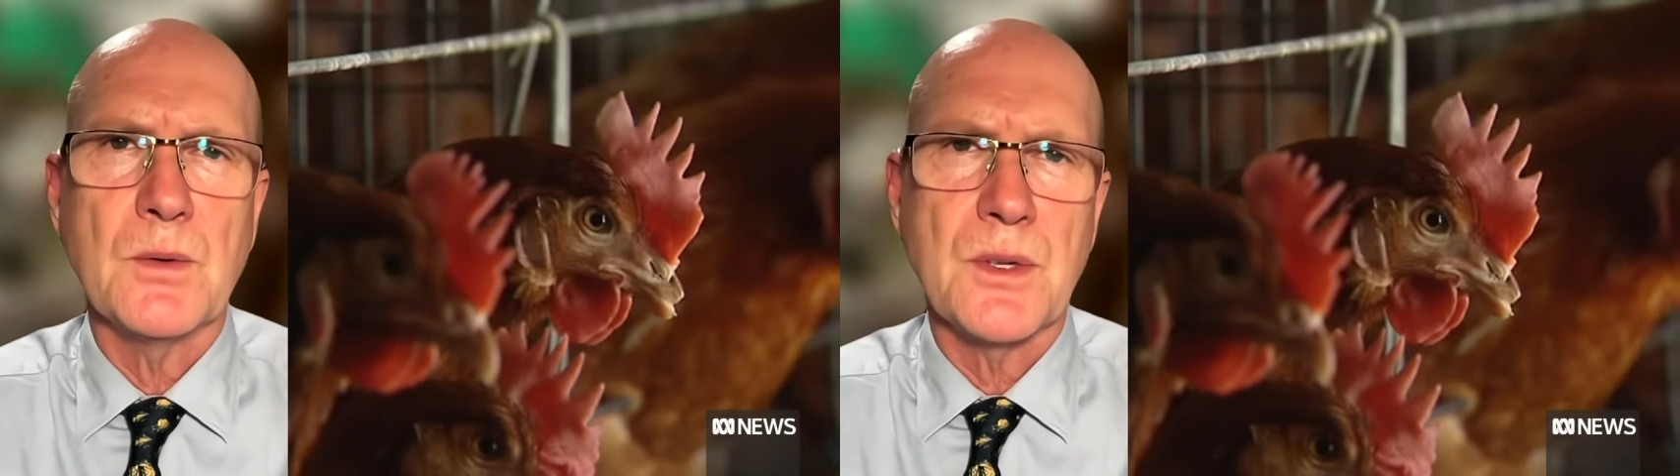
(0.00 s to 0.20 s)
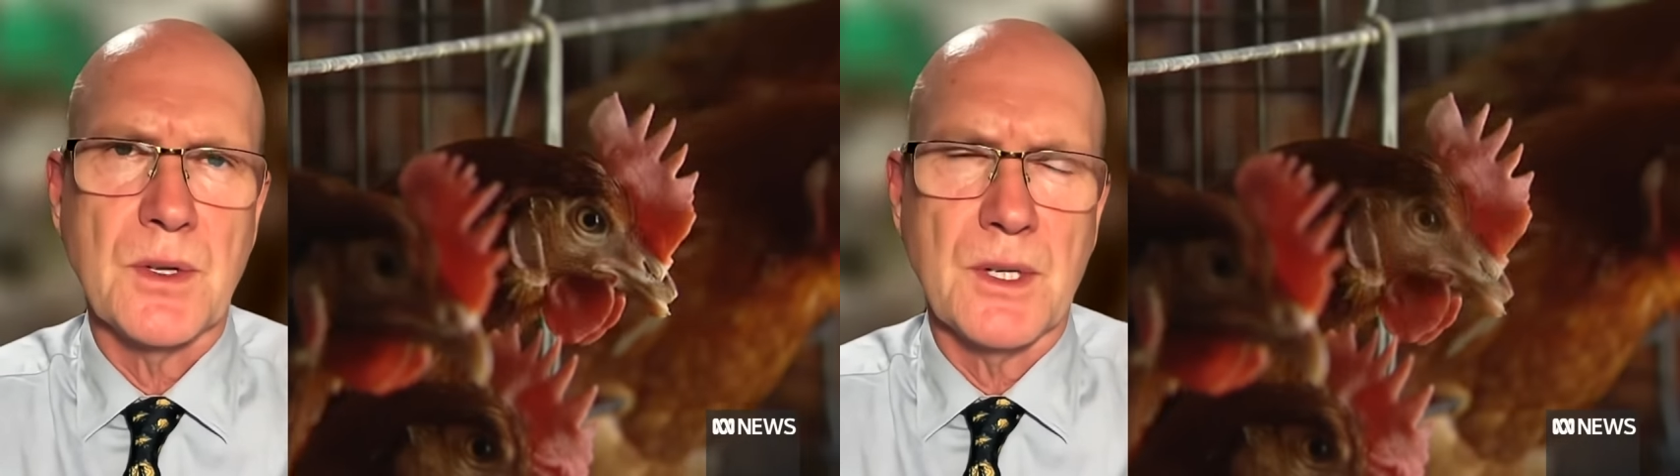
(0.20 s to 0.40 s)

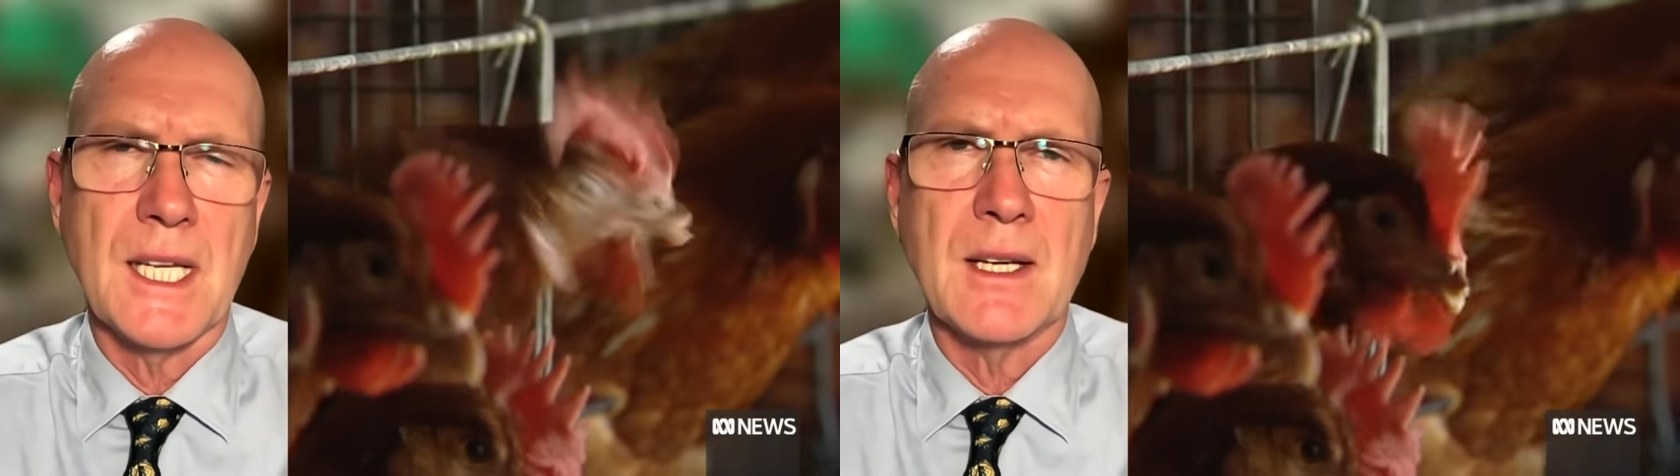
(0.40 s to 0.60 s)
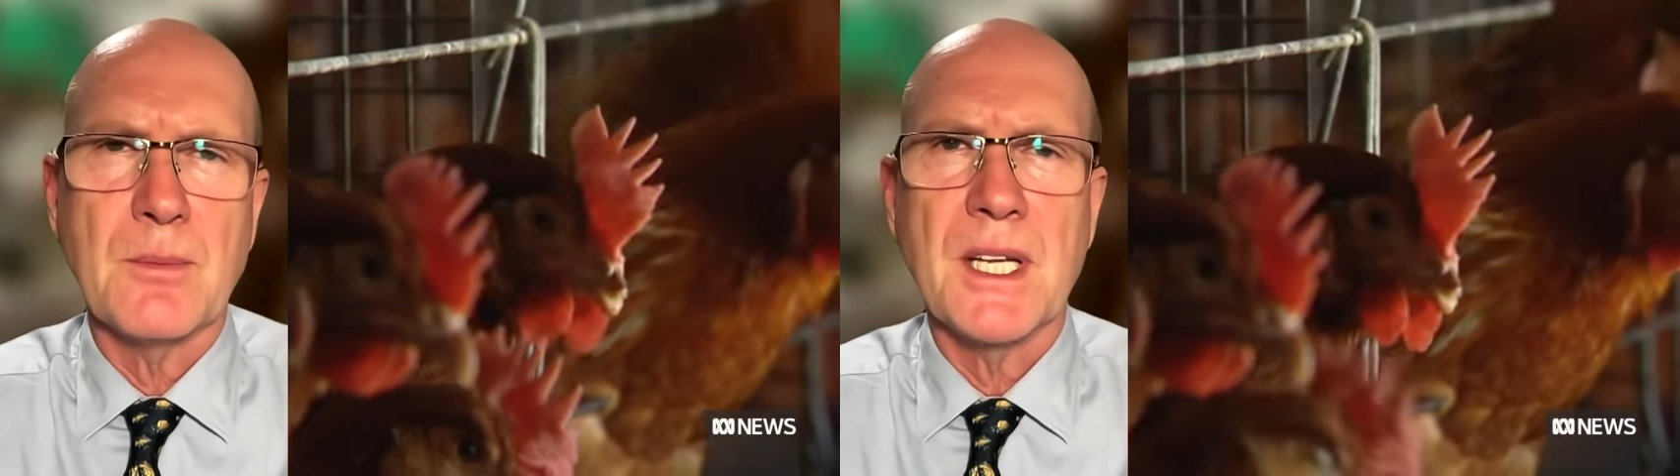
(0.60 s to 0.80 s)
certainly
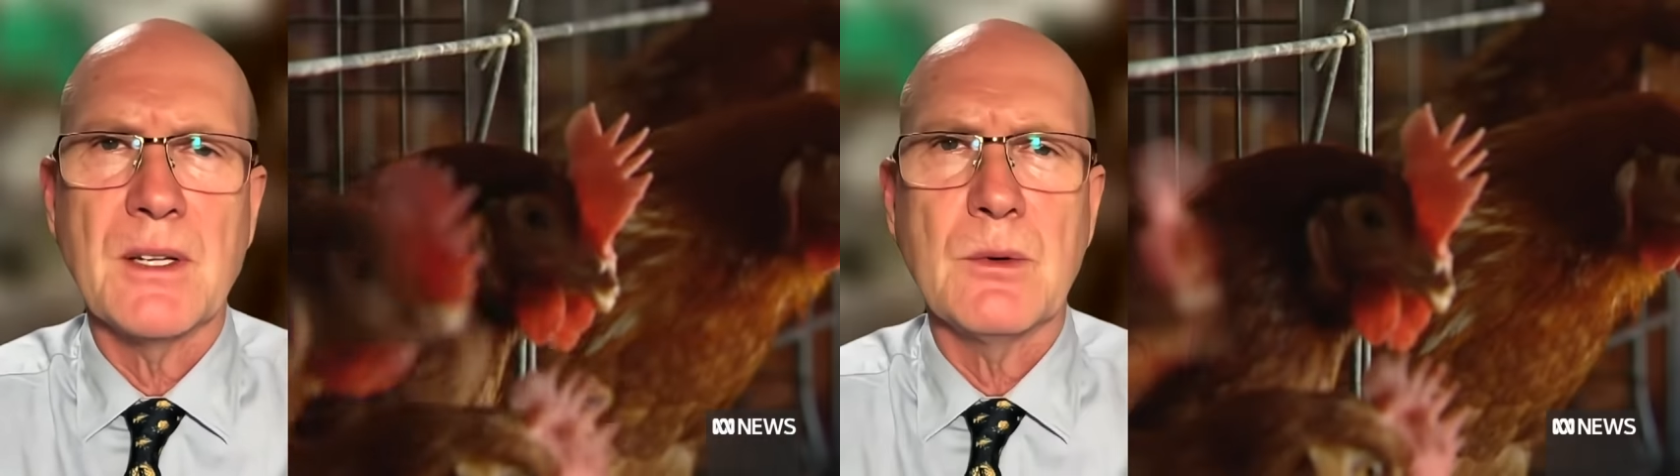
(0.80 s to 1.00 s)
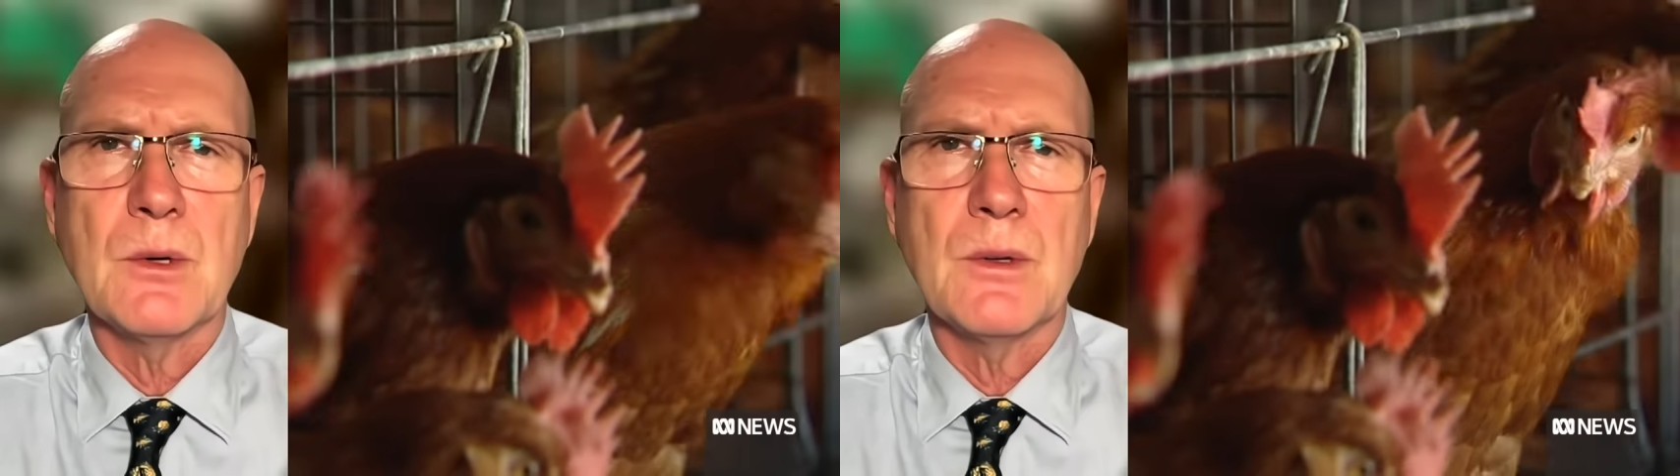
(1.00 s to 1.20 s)
compared
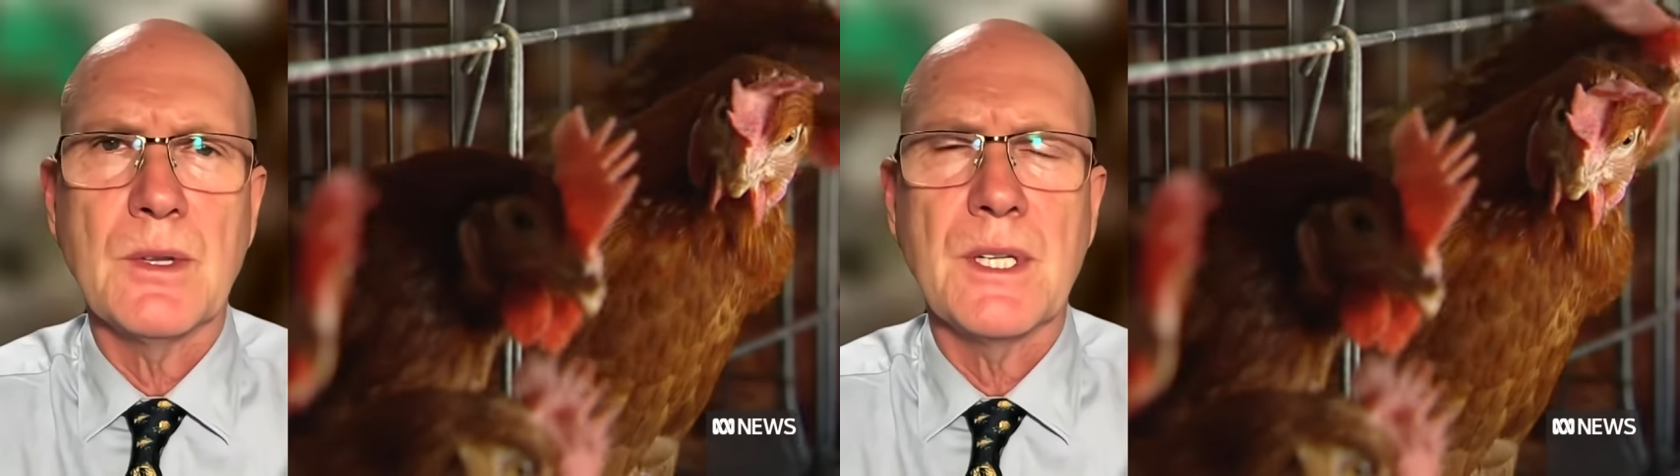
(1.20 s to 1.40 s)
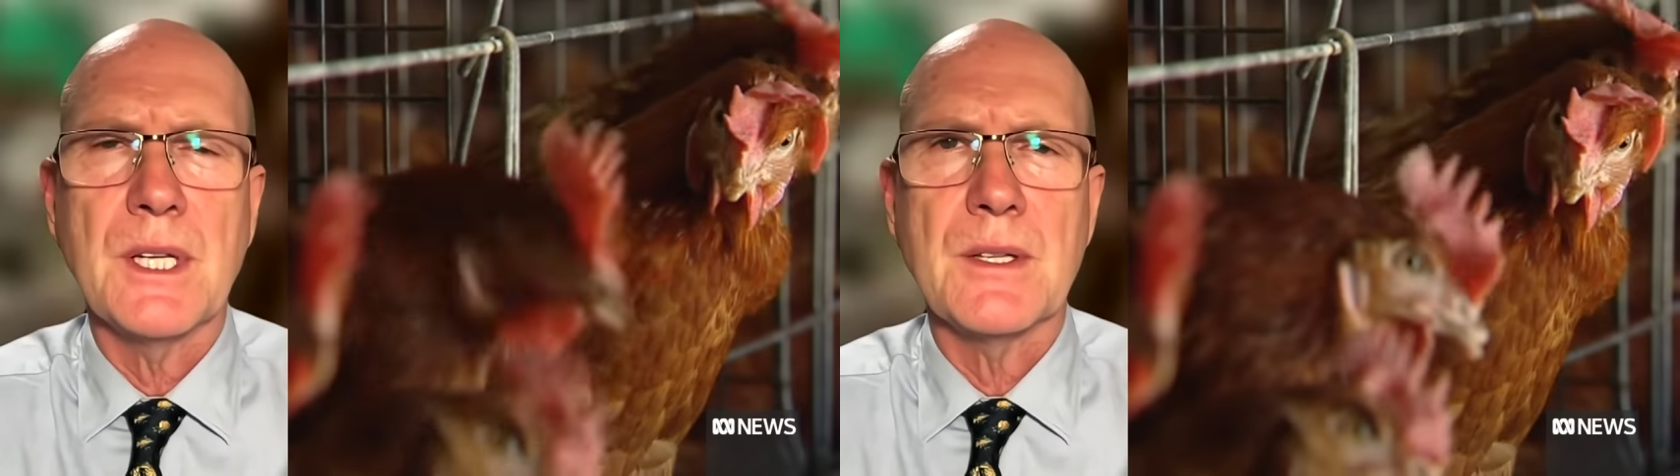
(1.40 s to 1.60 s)
to what
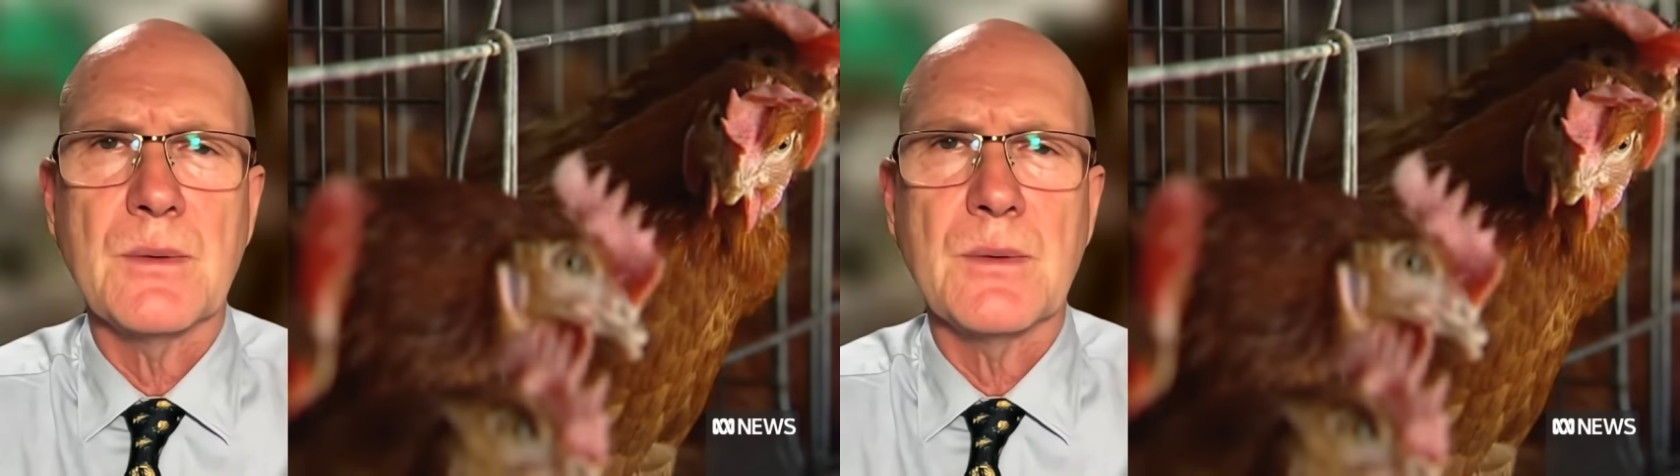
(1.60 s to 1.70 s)
the deaths